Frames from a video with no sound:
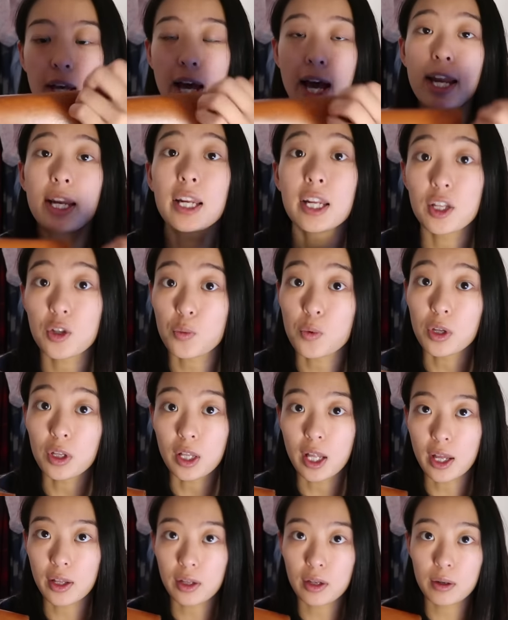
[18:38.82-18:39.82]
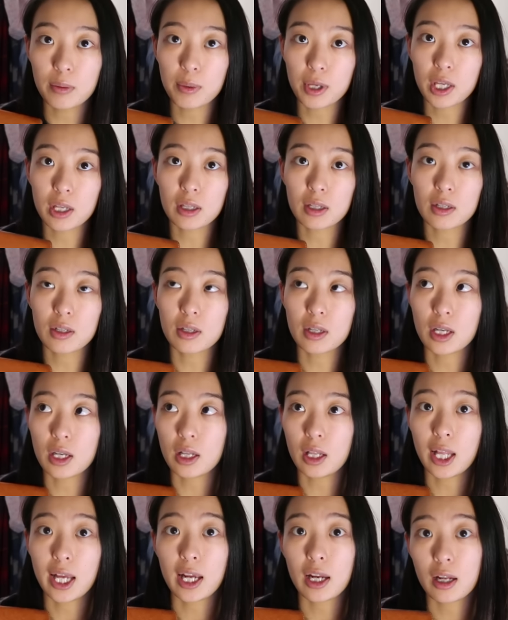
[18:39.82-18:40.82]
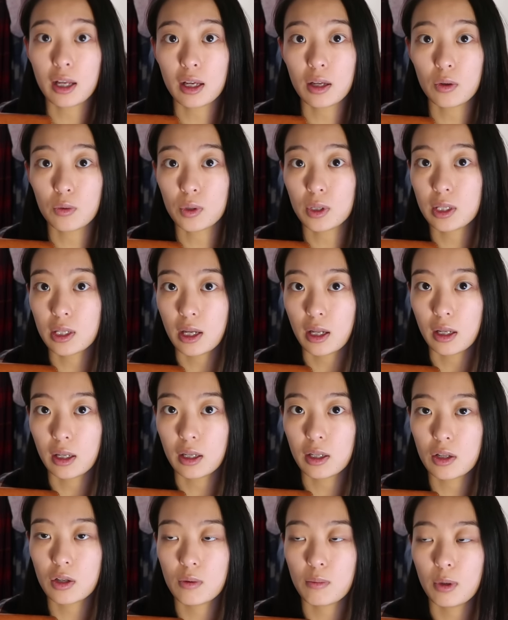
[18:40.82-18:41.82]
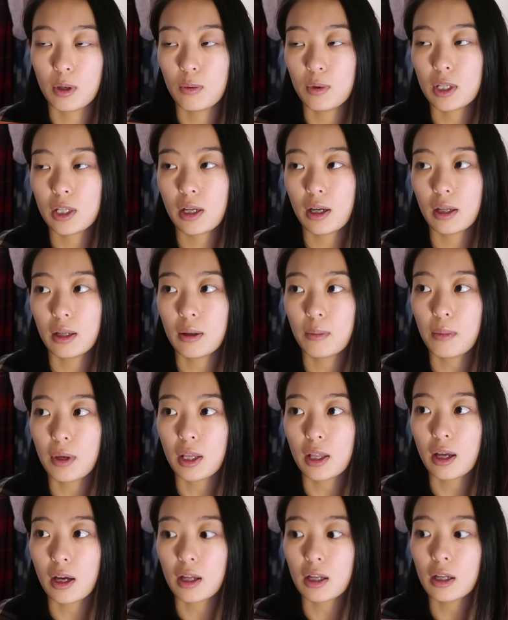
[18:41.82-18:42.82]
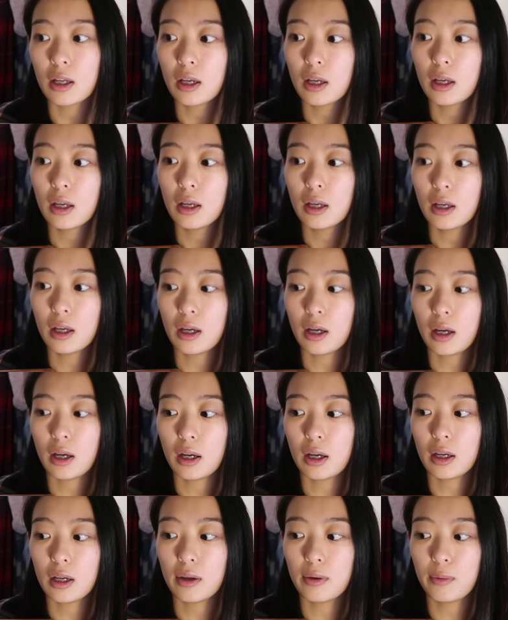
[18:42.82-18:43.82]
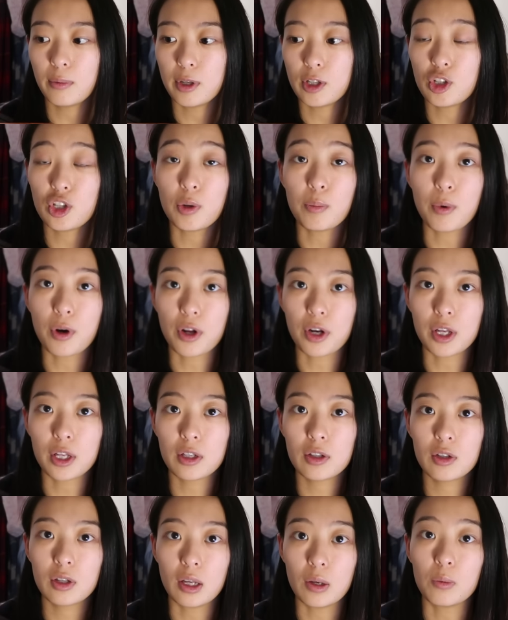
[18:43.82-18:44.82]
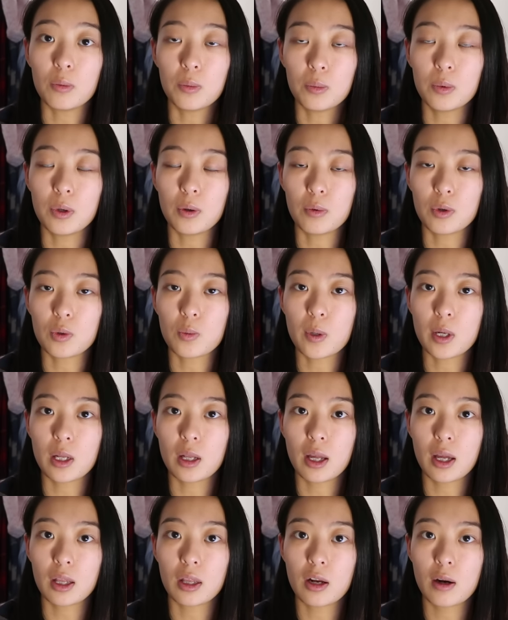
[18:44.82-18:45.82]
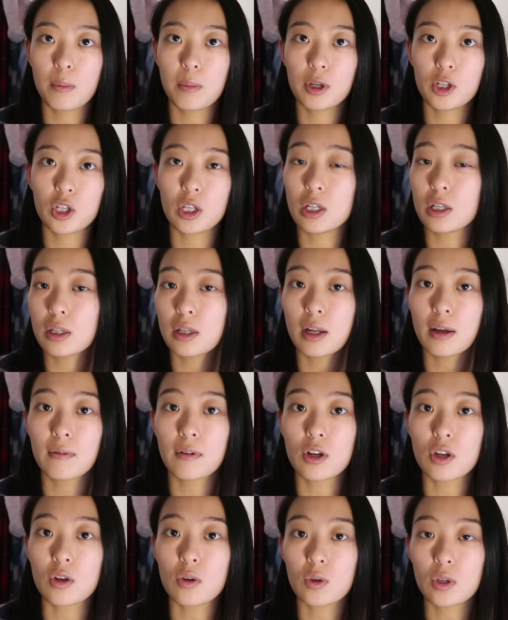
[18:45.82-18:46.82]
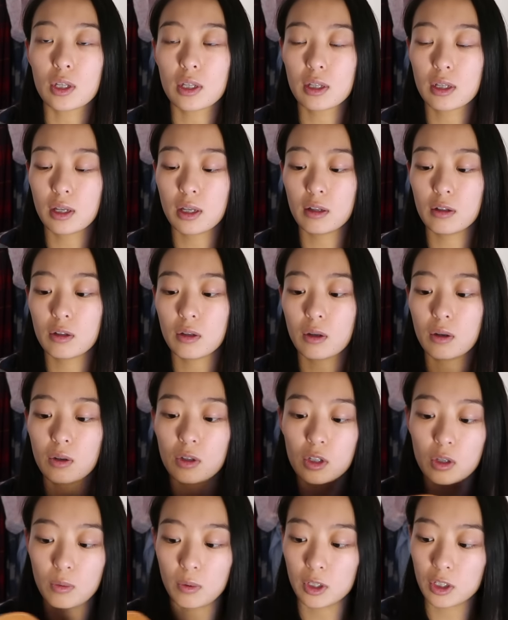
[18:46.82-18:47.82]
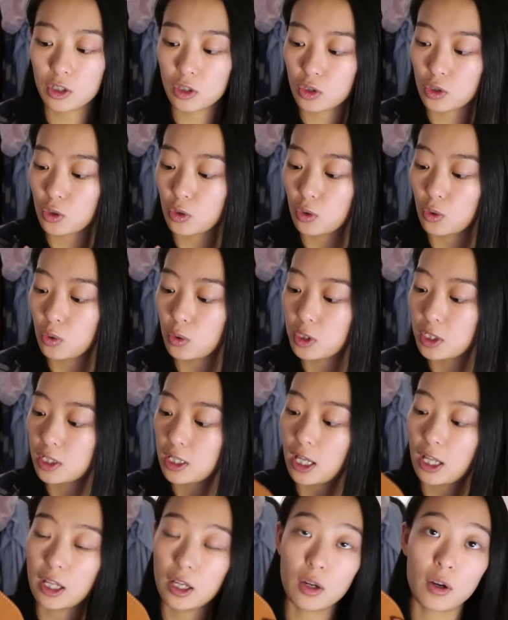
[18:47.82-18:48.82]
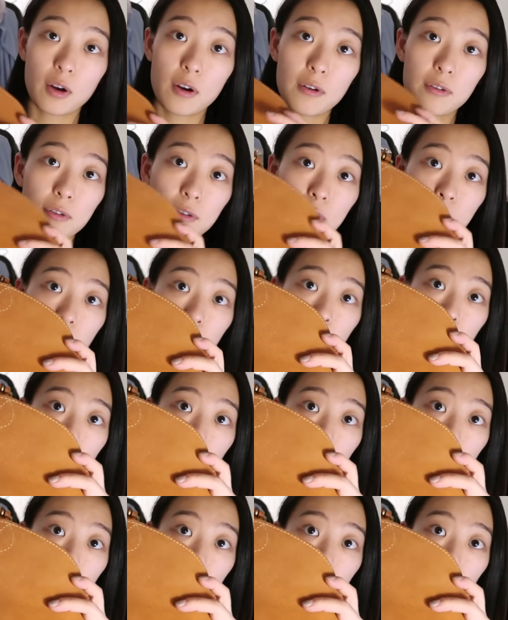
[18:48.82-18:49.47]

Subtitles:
And it is real leather, because the lady who was selling it to me was telling me that when she bought it, it was real leather, but she just never uses it, so she wants to sell it off.